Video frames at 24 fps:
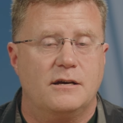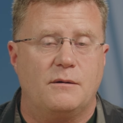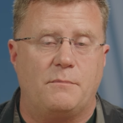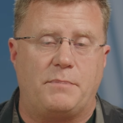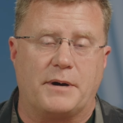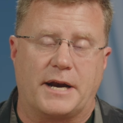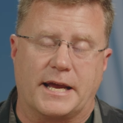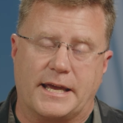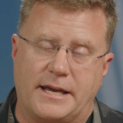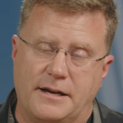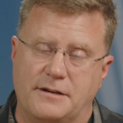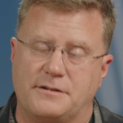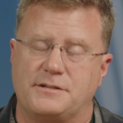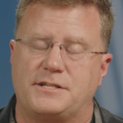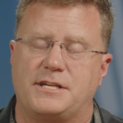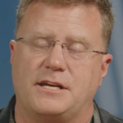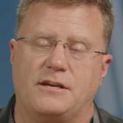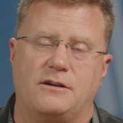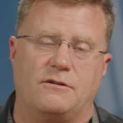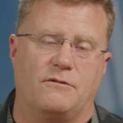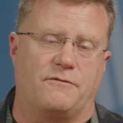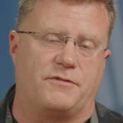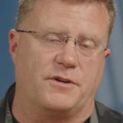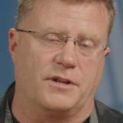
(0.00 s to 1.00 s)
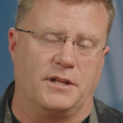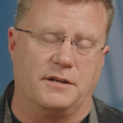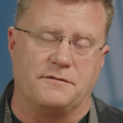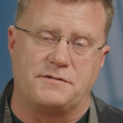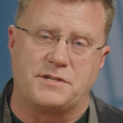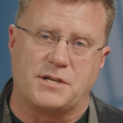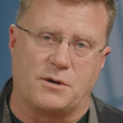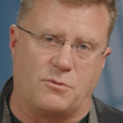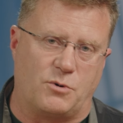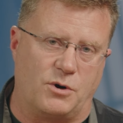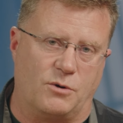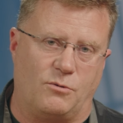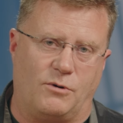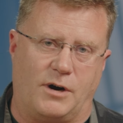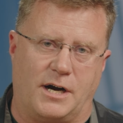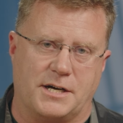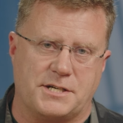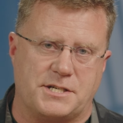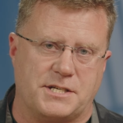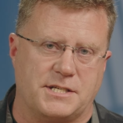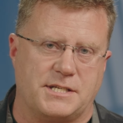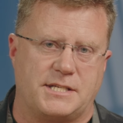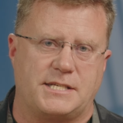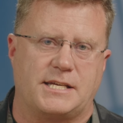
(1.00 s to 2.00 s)
But I guarantee you, if you live somewhere in
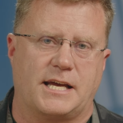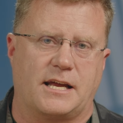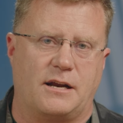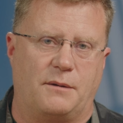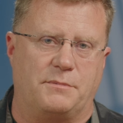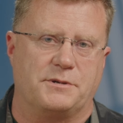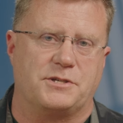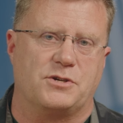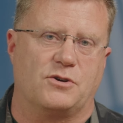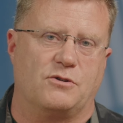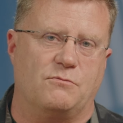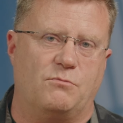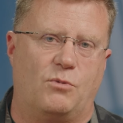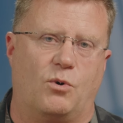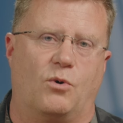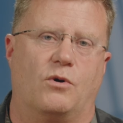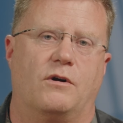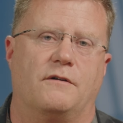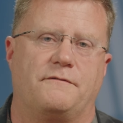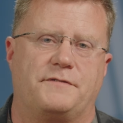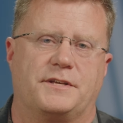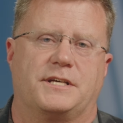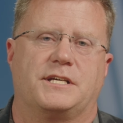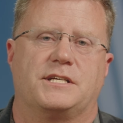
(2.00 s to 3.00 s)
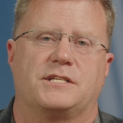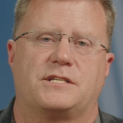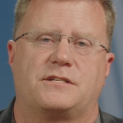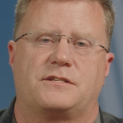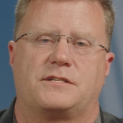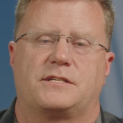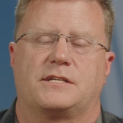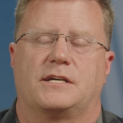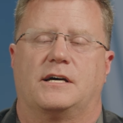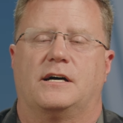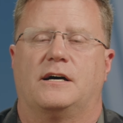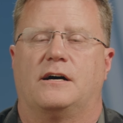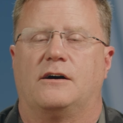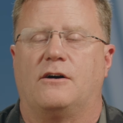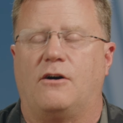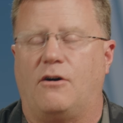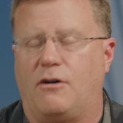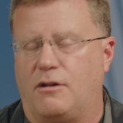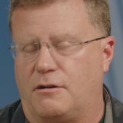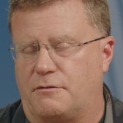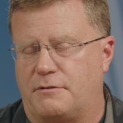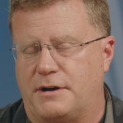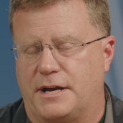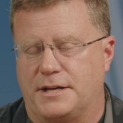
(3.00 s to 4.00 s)
Washington State, I'll be doing more of these
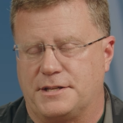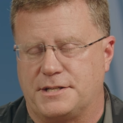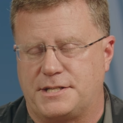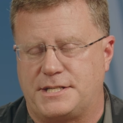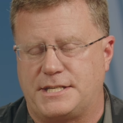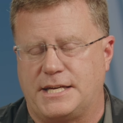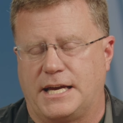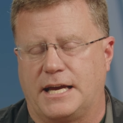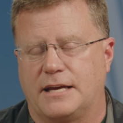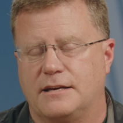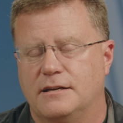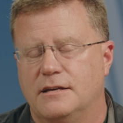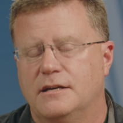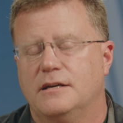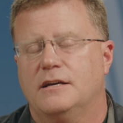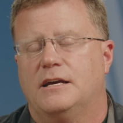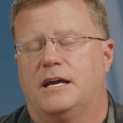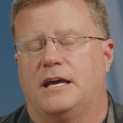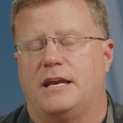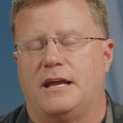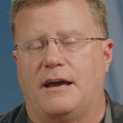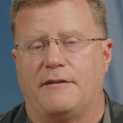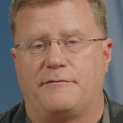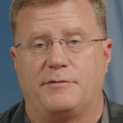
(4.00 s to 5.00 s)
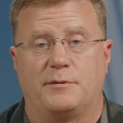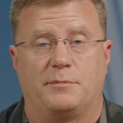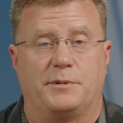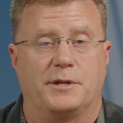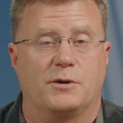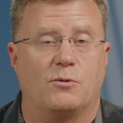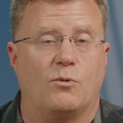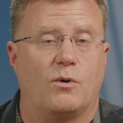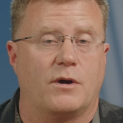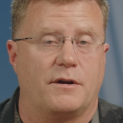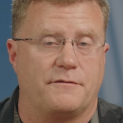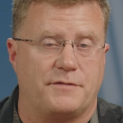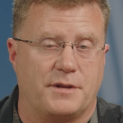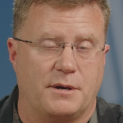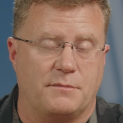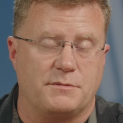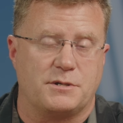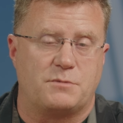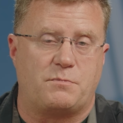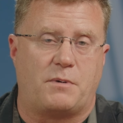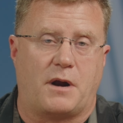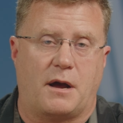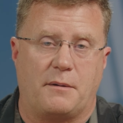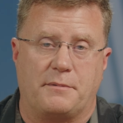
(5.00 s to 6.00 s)
all around the state. Inevitably, one of them
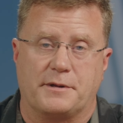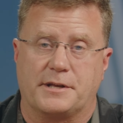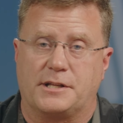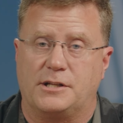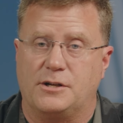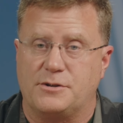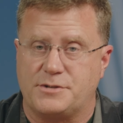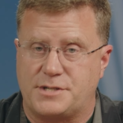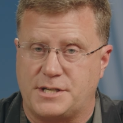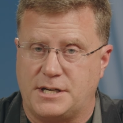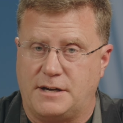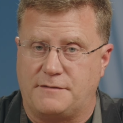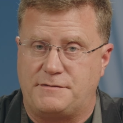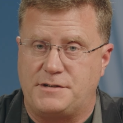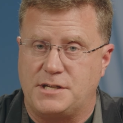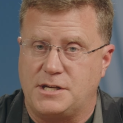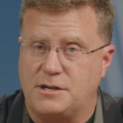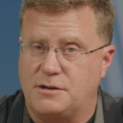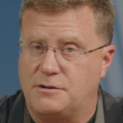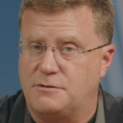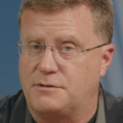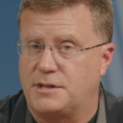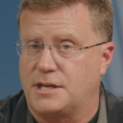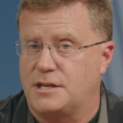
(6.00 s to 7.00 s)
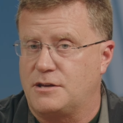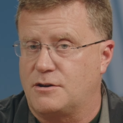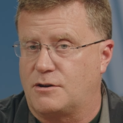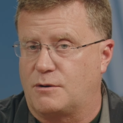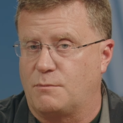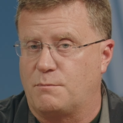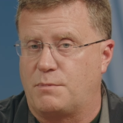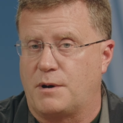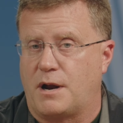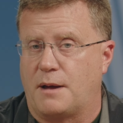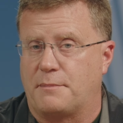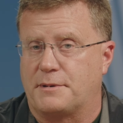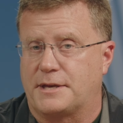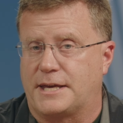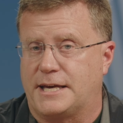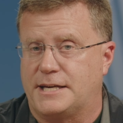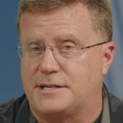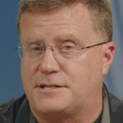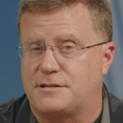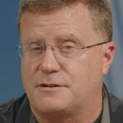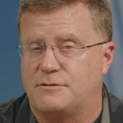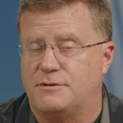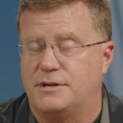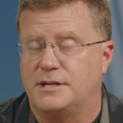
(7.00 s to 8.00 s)
is probably close enough to you that you can probably
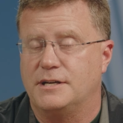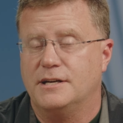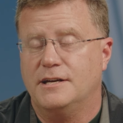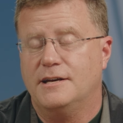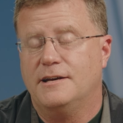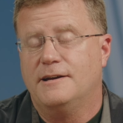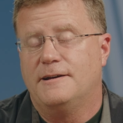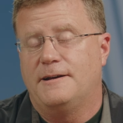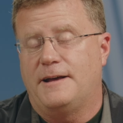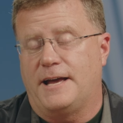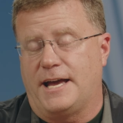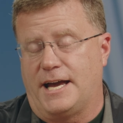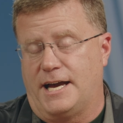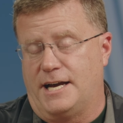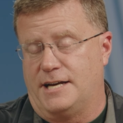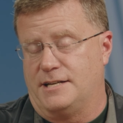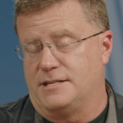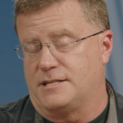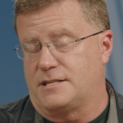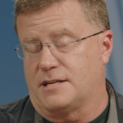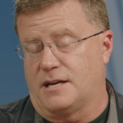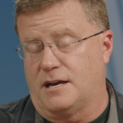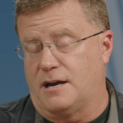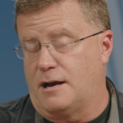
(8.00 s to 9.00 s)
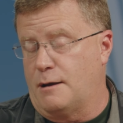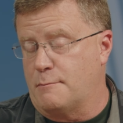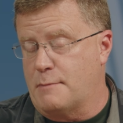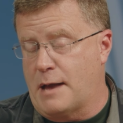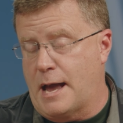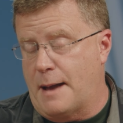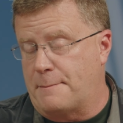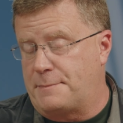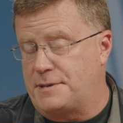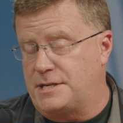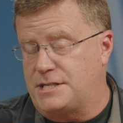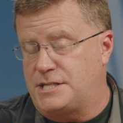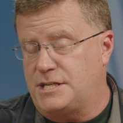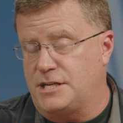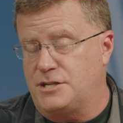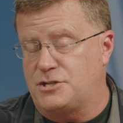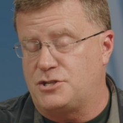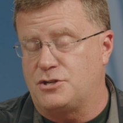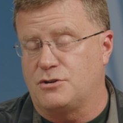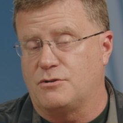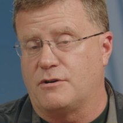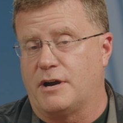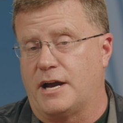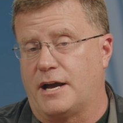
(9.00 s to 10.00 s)
get to it. And I'm happy to
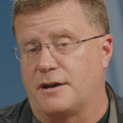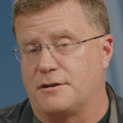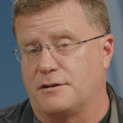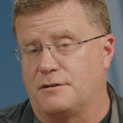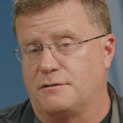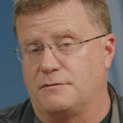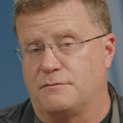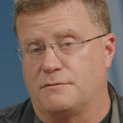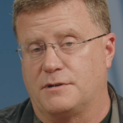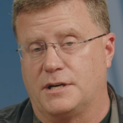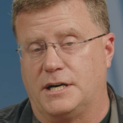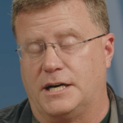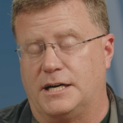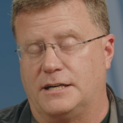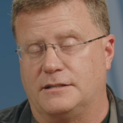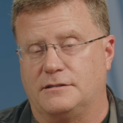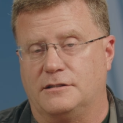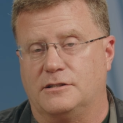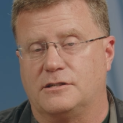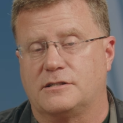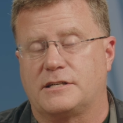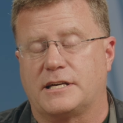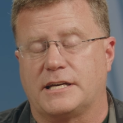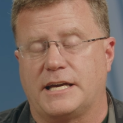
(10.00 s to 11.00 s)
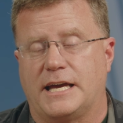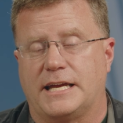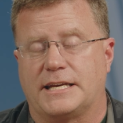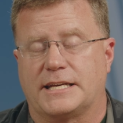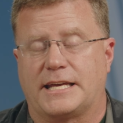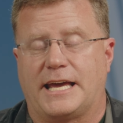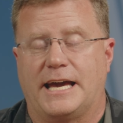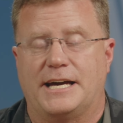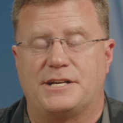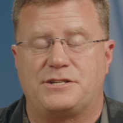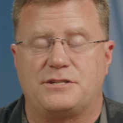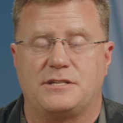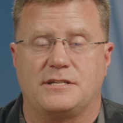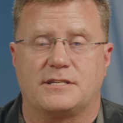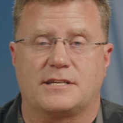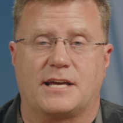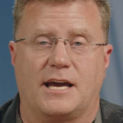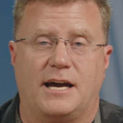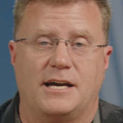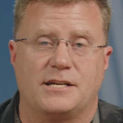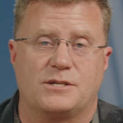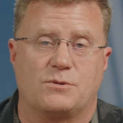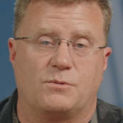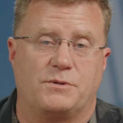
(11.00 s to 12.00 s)
teach you how to look and catch these
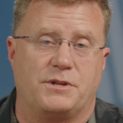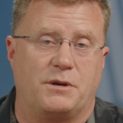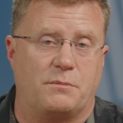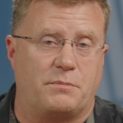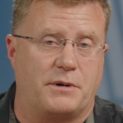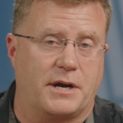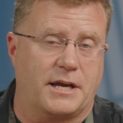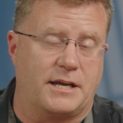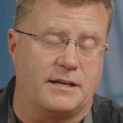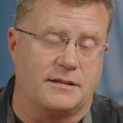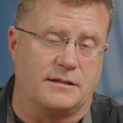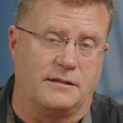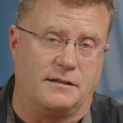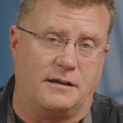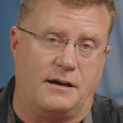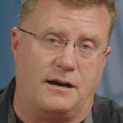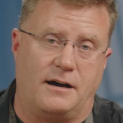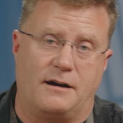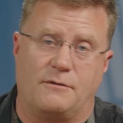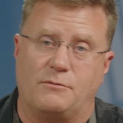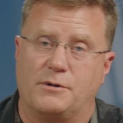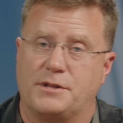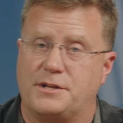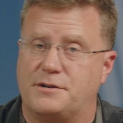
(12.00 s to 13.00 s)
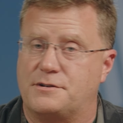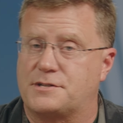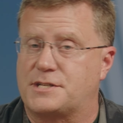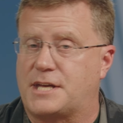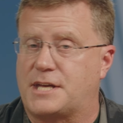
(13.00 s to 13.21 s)
guys when they're breaking the law, whether it's